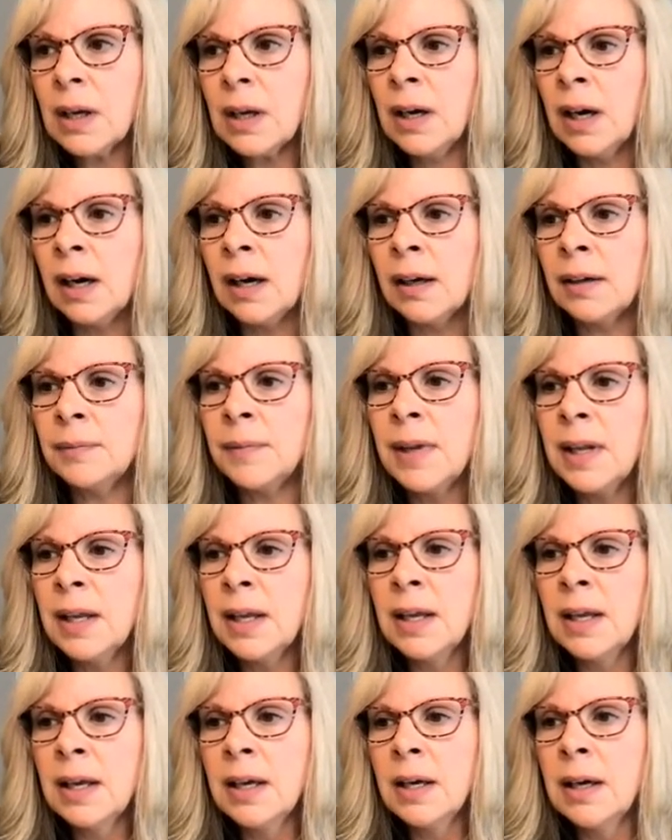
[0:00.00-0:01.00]

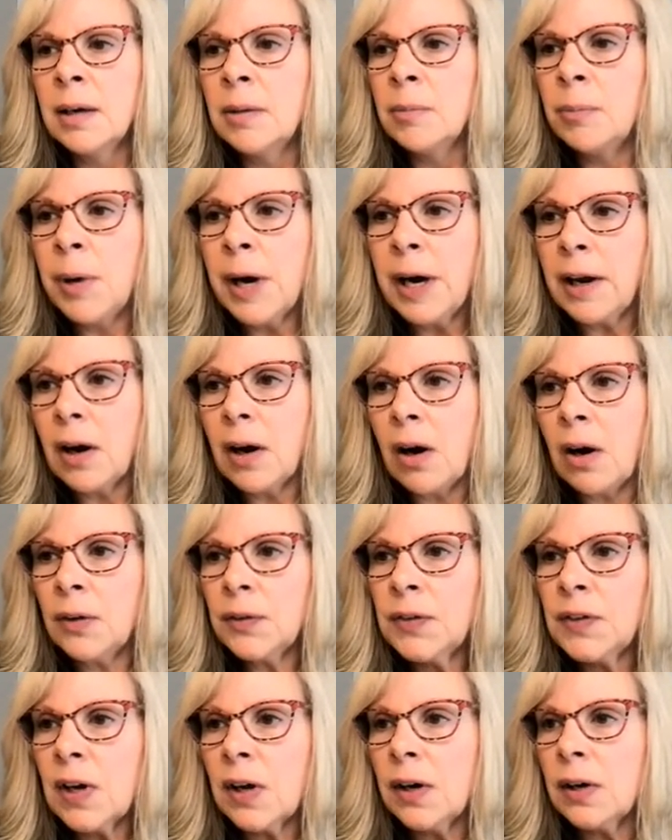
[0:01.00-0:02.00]
But
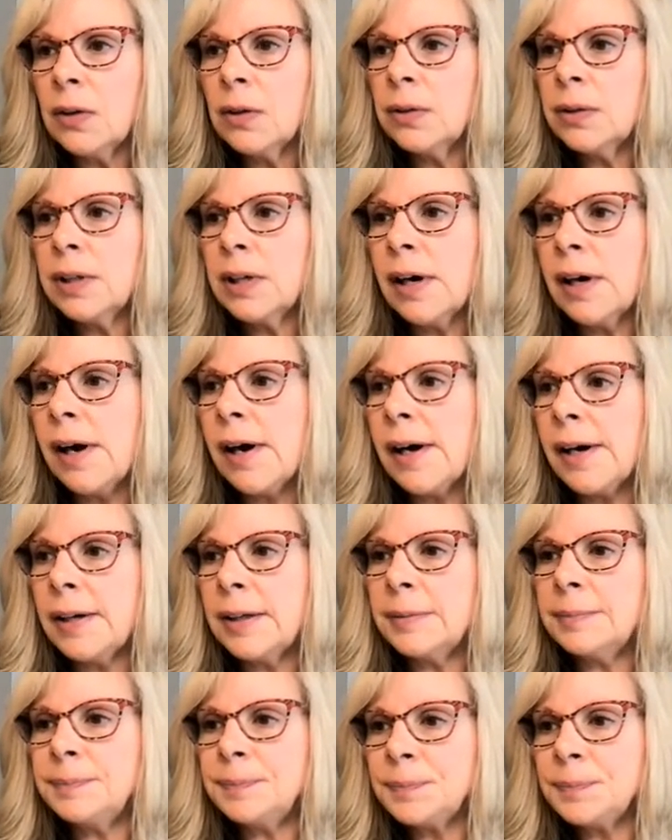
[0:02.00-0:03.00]

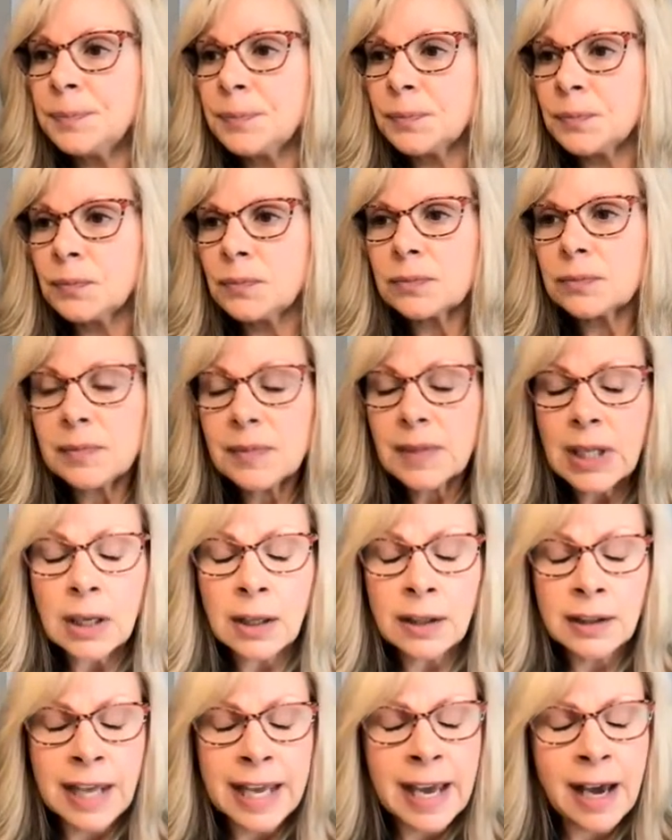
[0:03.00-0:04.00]
also,
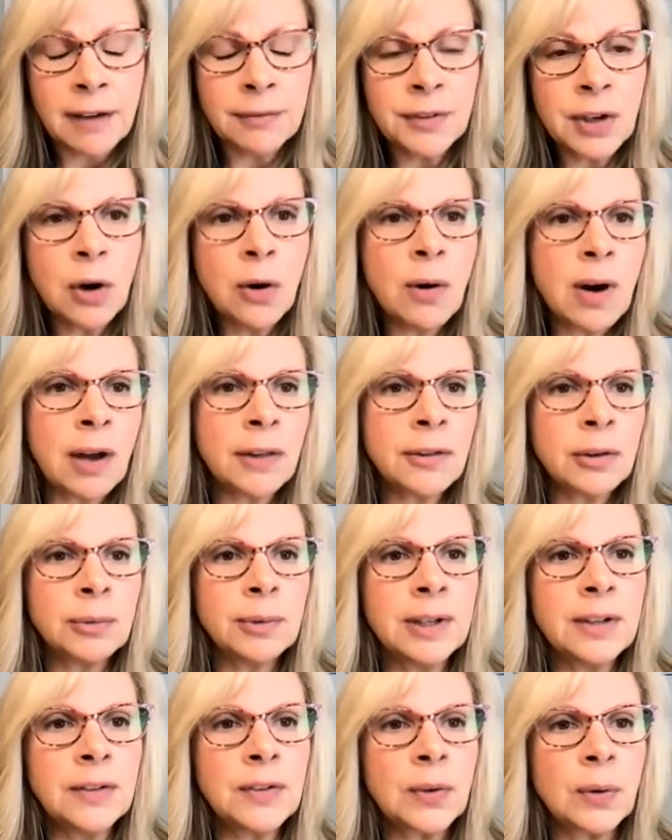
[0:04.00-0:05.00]
they have no other
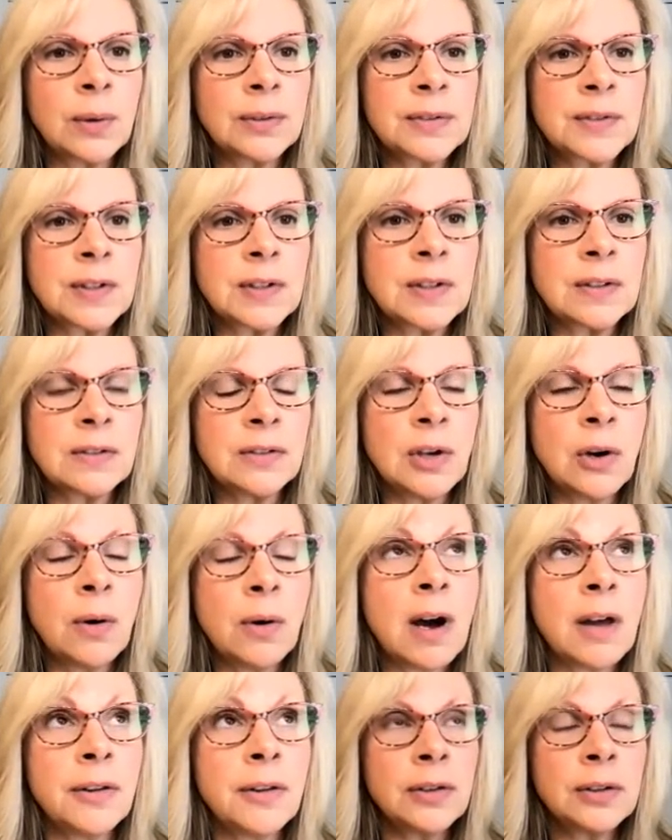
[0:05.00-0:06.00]
resources, no
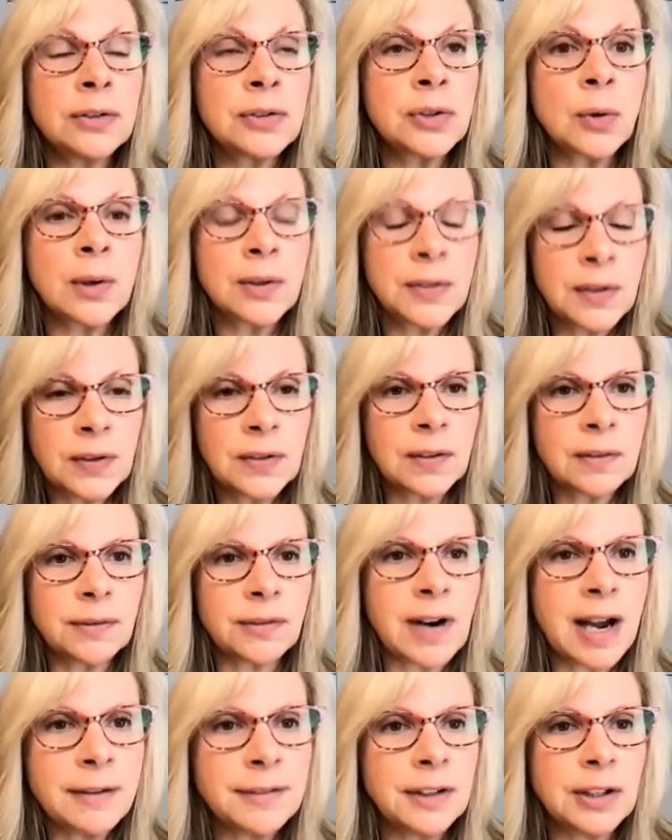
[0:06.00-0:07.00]
other sources of
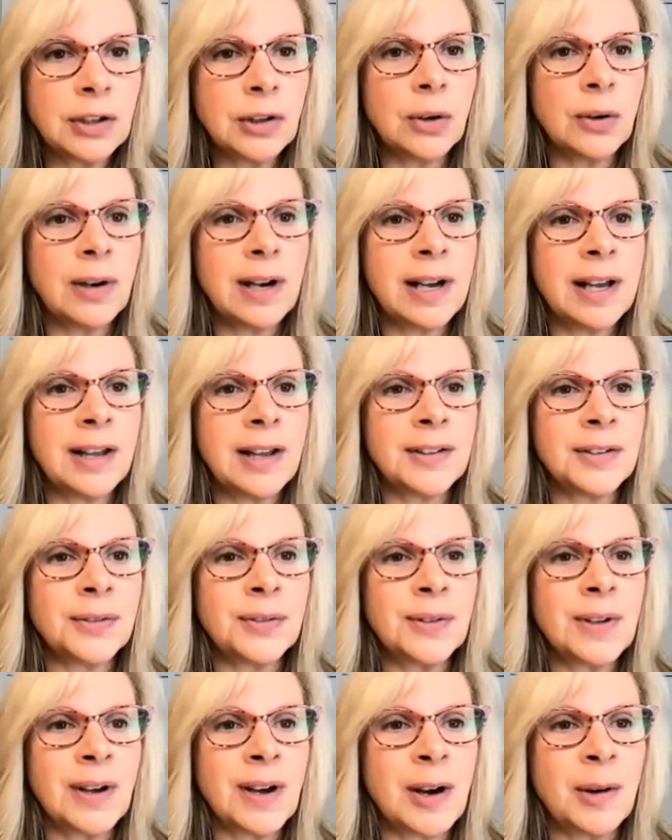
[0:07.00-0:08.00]
revenue,
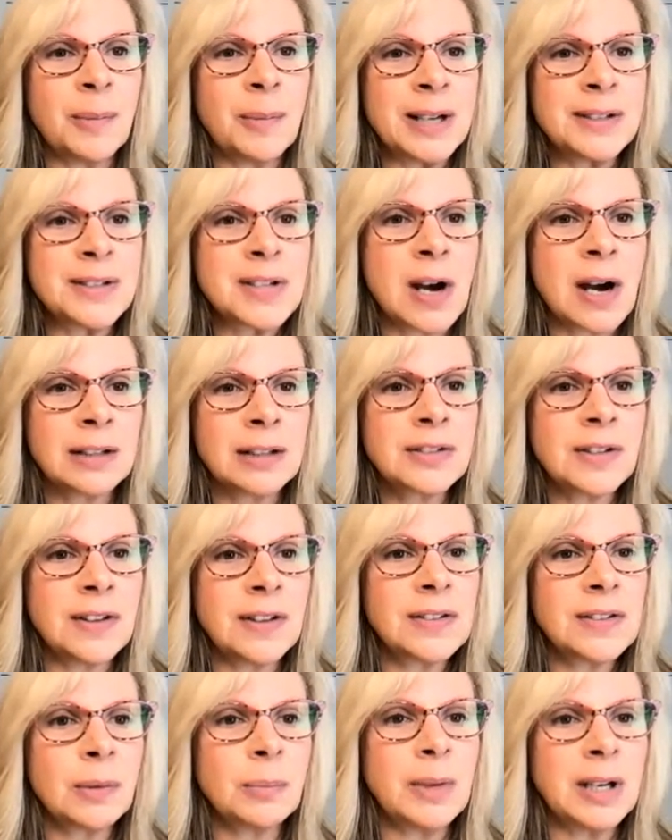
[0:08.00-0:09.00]
as I talked to
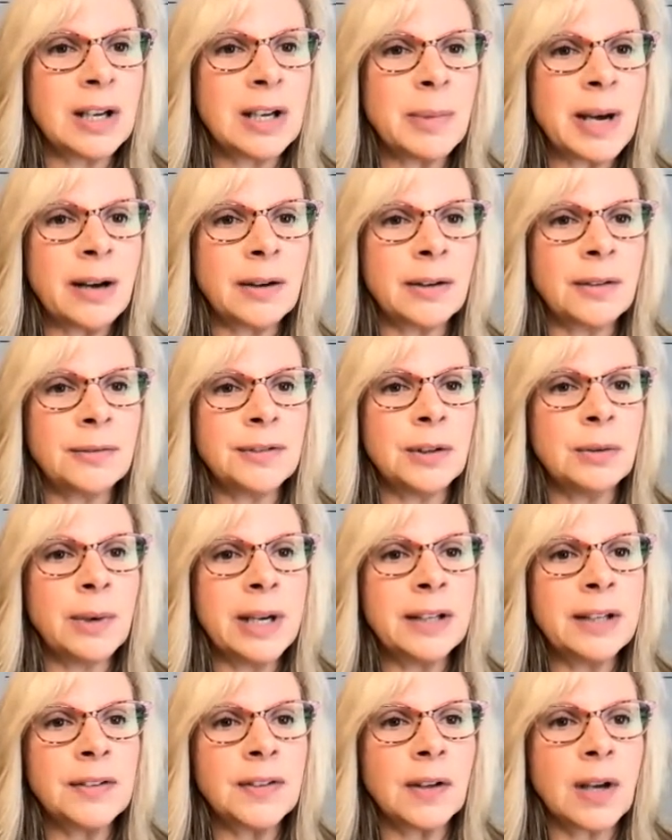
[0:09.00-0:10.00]
this committee about a few
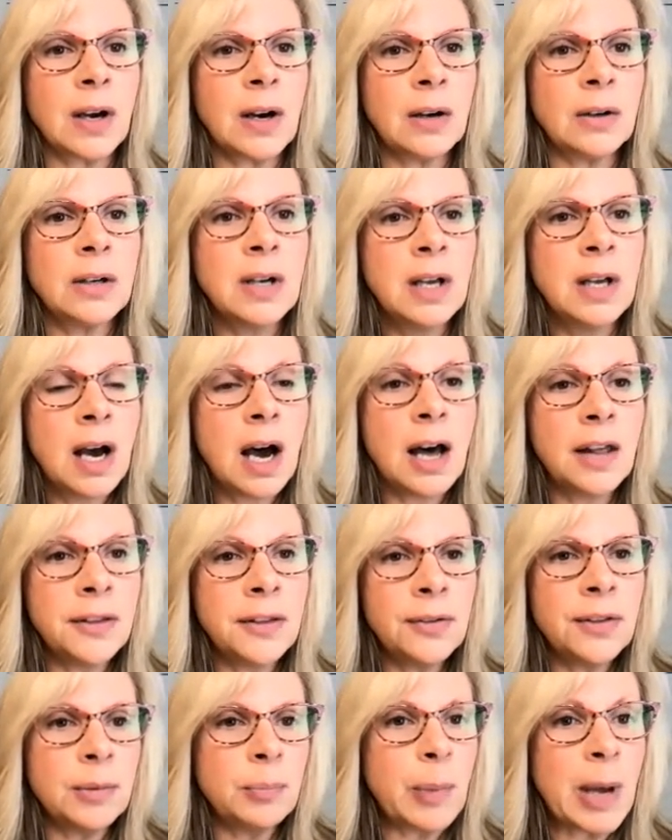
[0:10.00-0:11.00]
weeks ago,
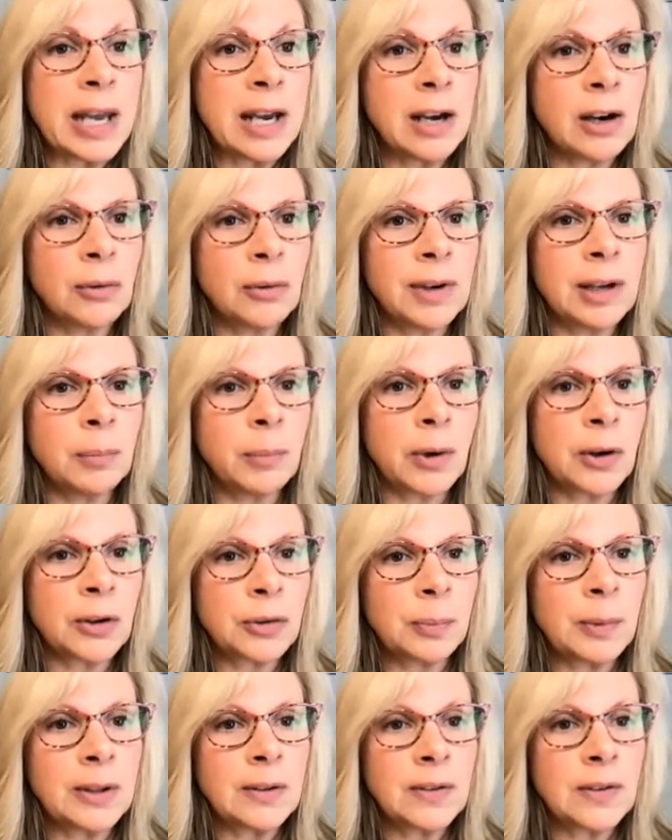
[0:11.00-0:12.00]
other than payer
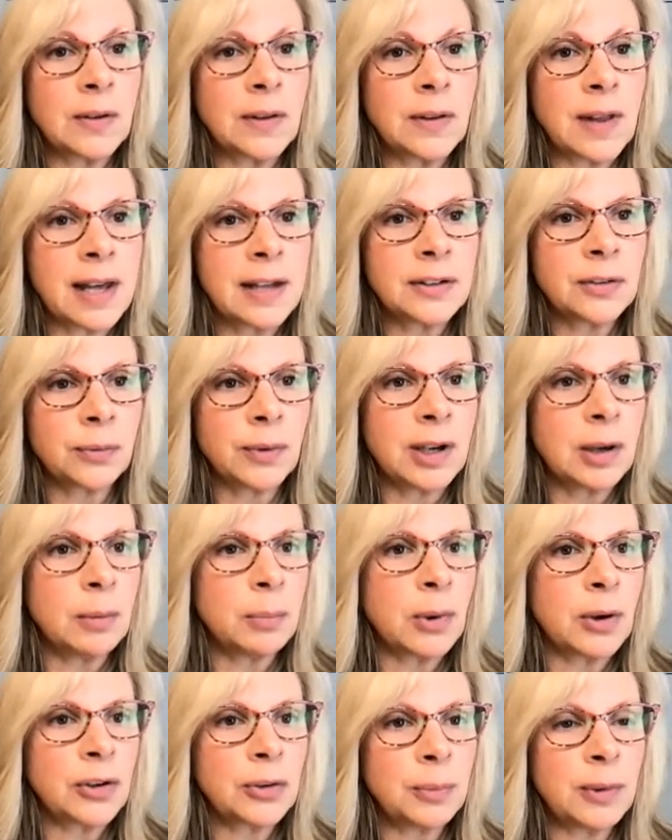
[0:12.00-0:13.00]
reimbursement. So that's
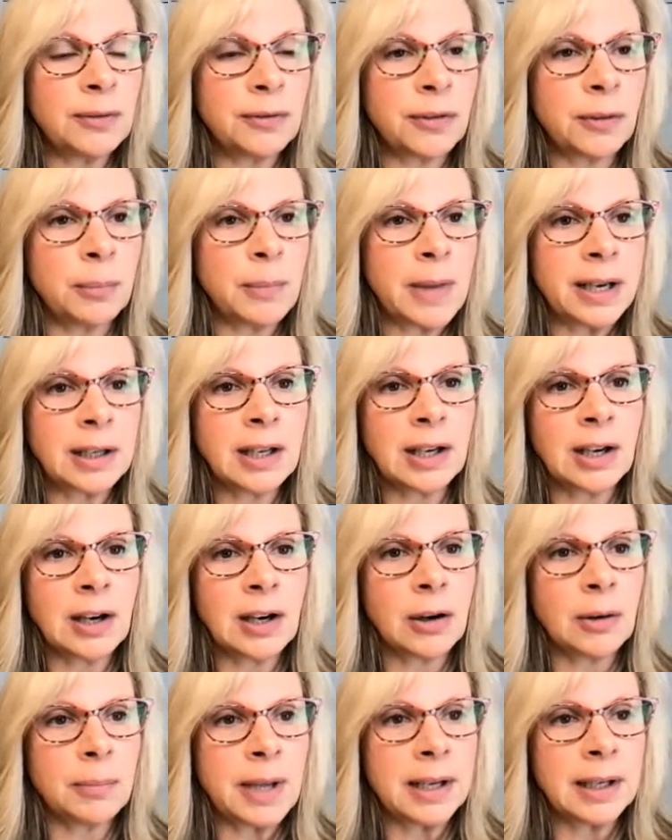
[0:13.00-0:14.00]
reimbursement from
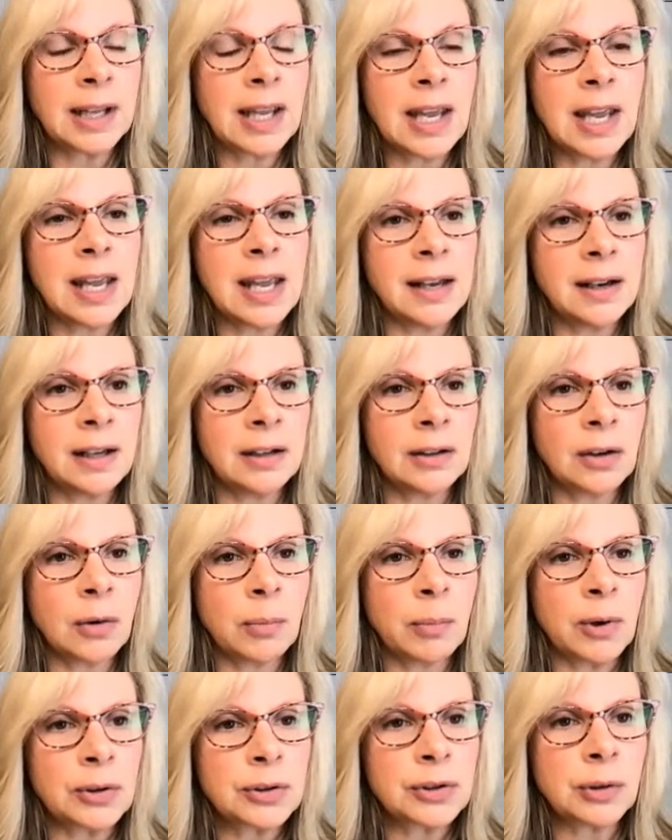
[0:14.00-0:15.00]
Medicare, Medicaid, and
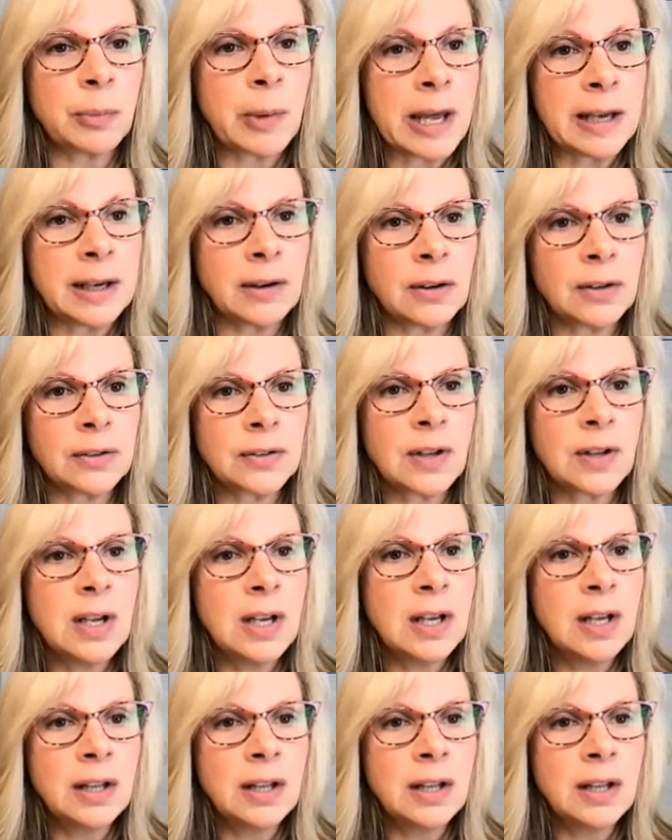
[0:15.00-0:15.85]
commercial payers.